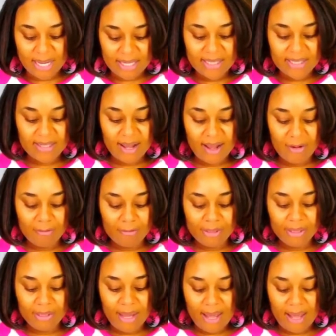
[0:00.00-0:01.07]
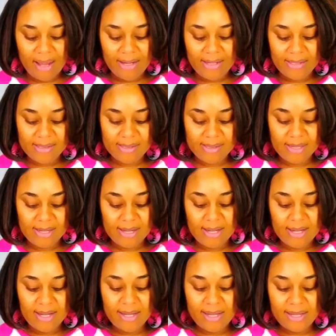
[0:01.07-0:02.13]
I did not realize
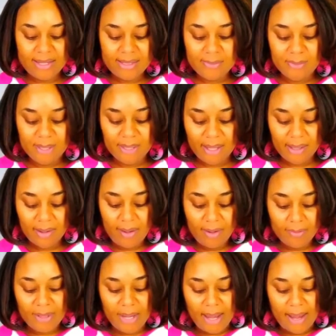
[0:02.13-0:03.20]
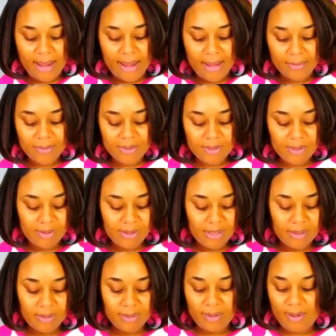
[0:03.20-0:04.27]
it's been that long, but I absolutely
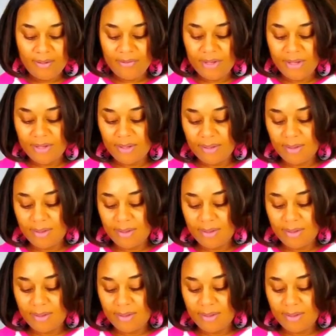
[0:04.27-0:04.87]
love it.